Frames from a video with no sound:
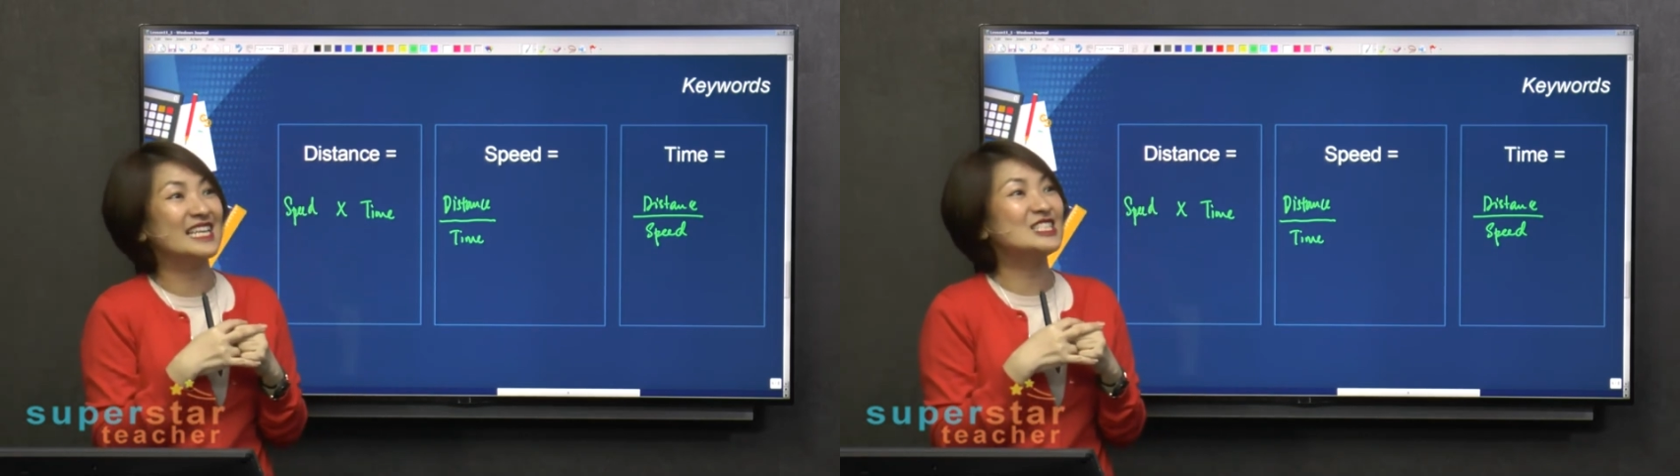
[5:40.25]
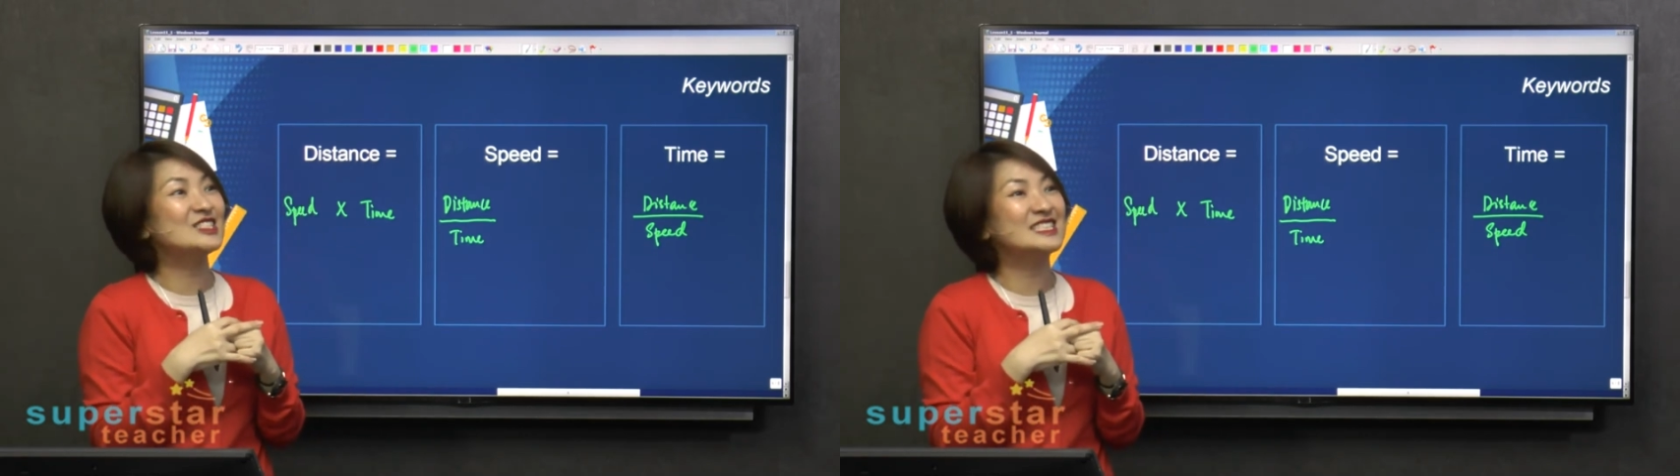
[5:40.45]

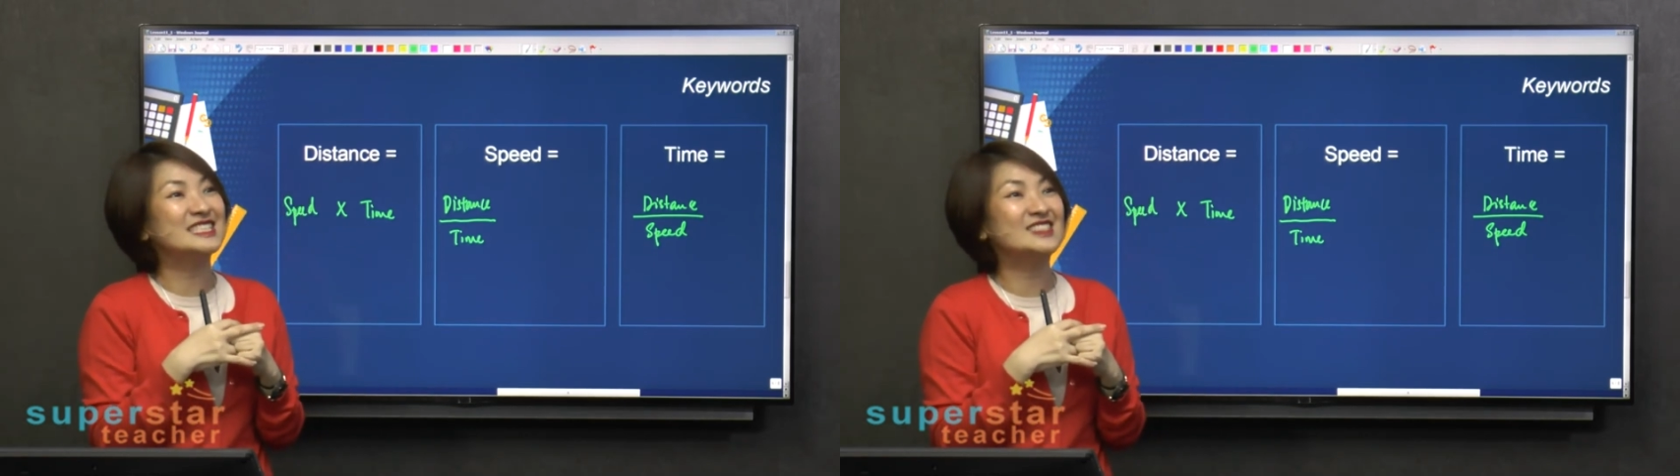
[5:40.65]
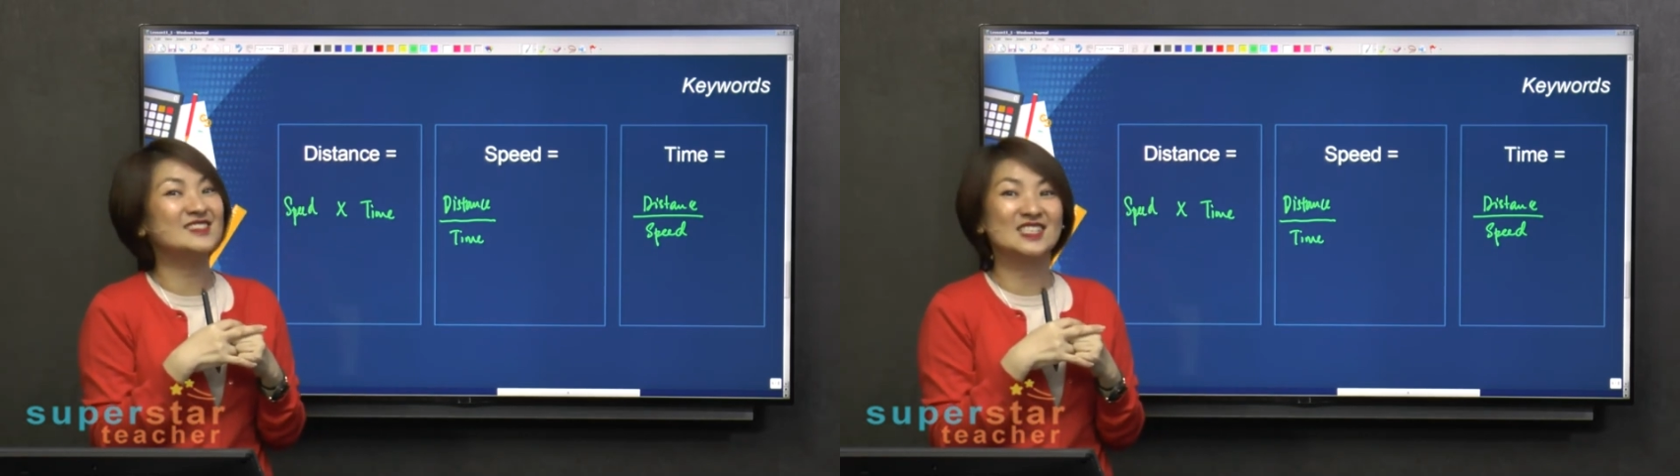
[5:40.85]

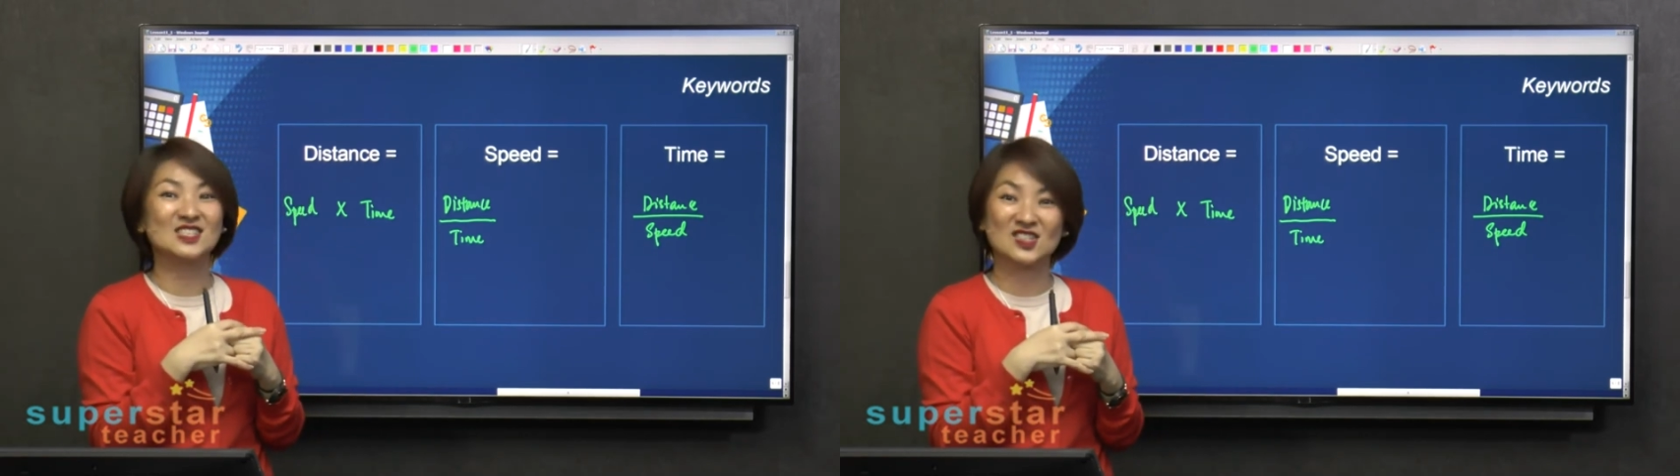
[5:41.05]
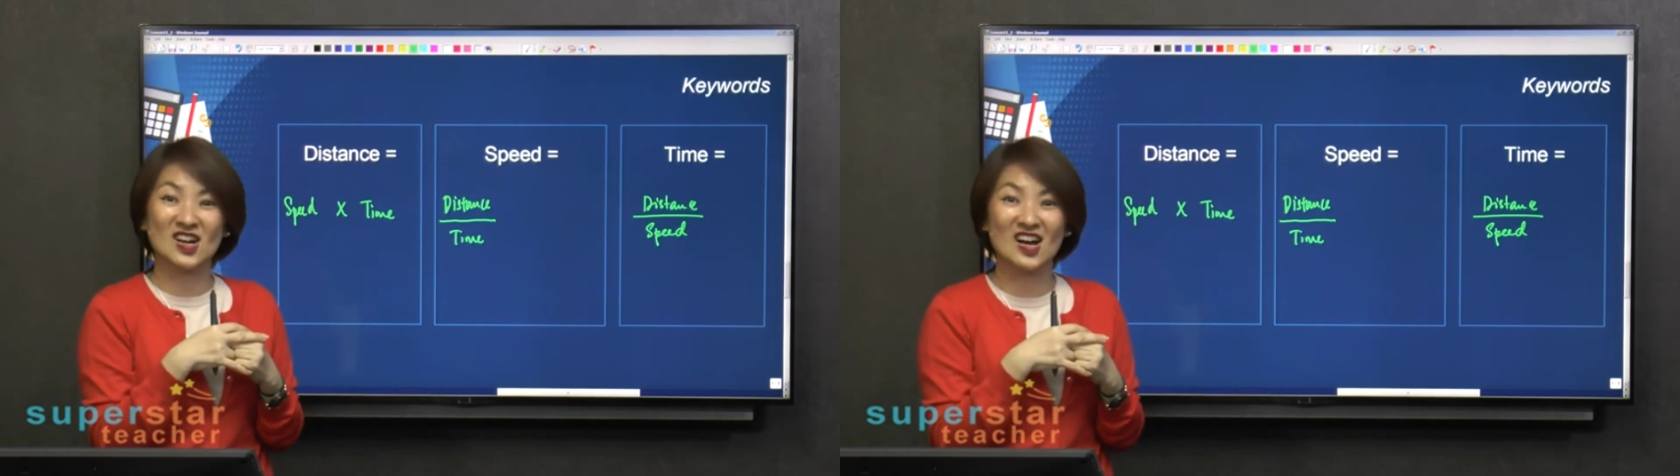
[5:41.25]
interesting
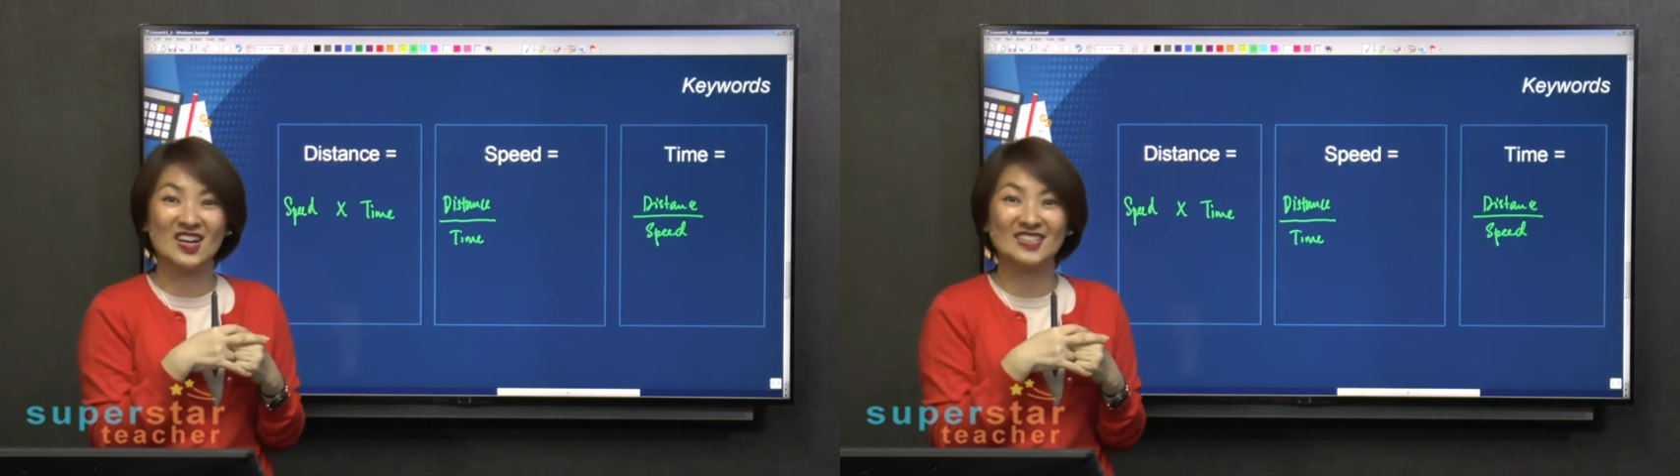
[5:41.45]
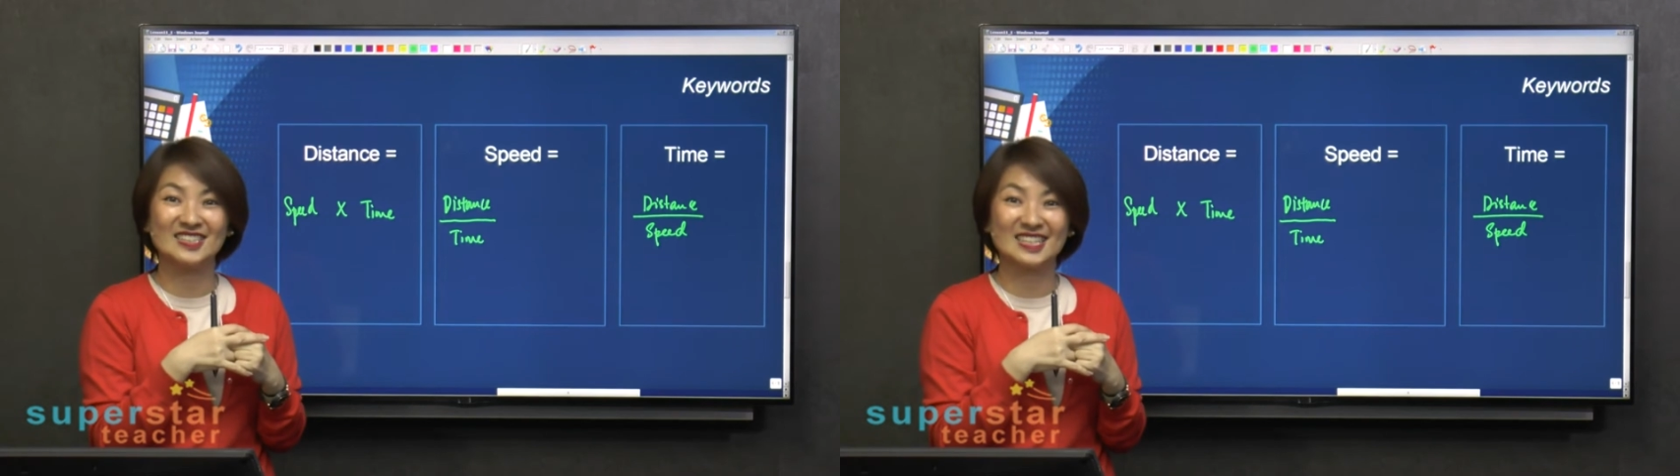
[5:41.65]

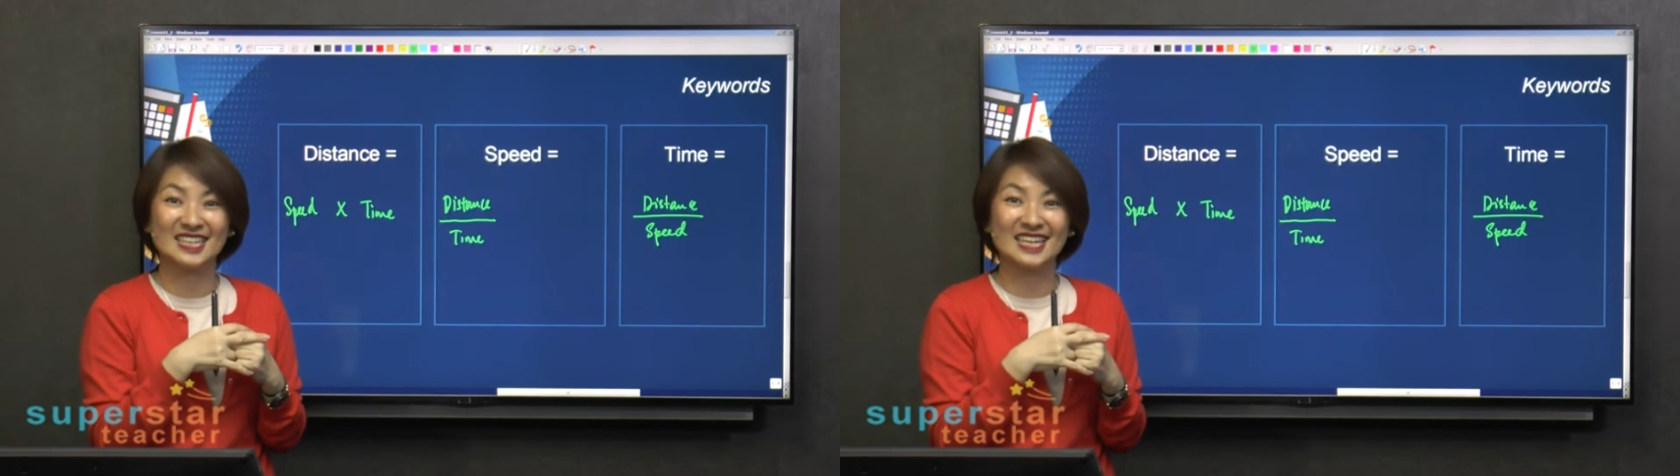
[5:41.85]
restaurant.